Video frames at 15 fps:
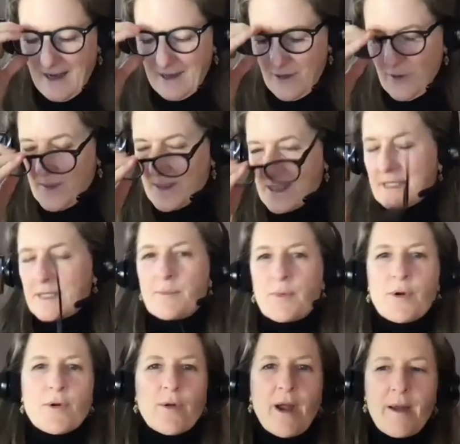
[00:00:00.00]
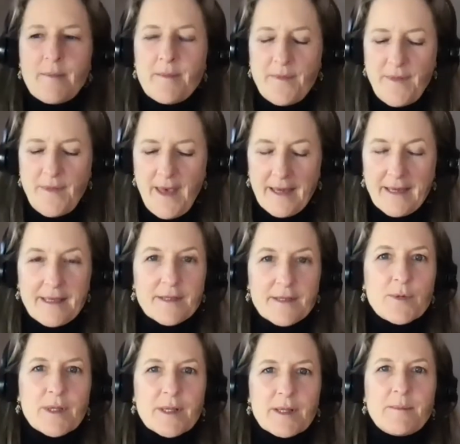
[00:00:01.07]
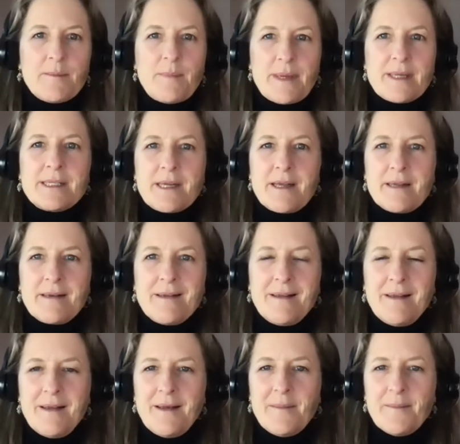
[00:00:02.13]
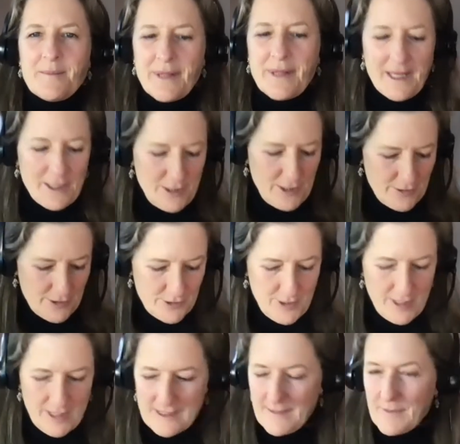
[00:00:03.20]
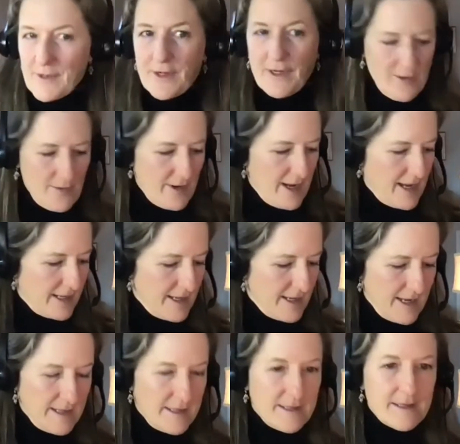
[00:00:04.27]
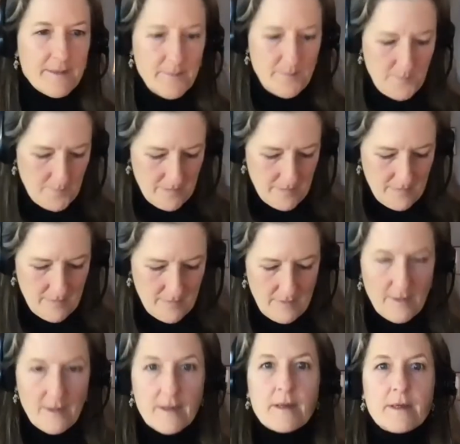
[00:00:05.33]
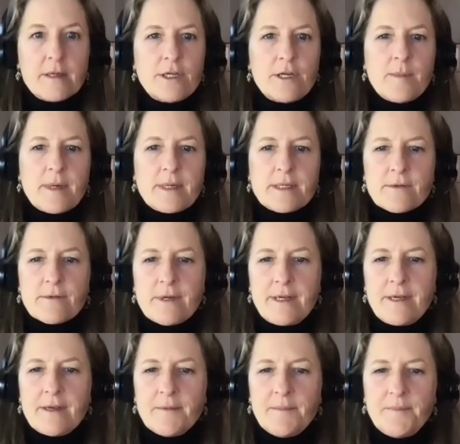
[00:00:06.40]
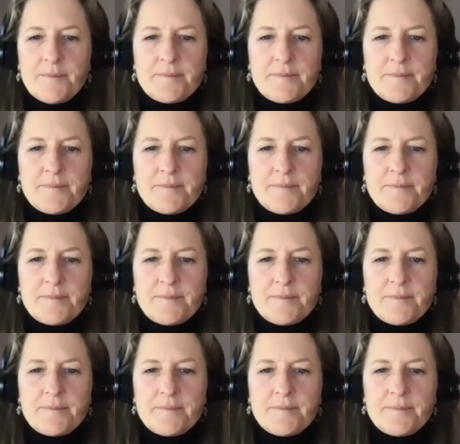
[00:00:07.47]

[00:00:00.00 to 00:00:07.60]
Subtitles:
new business program that is really based on playing to your strengths. I'm going to go ahead and share my screen here.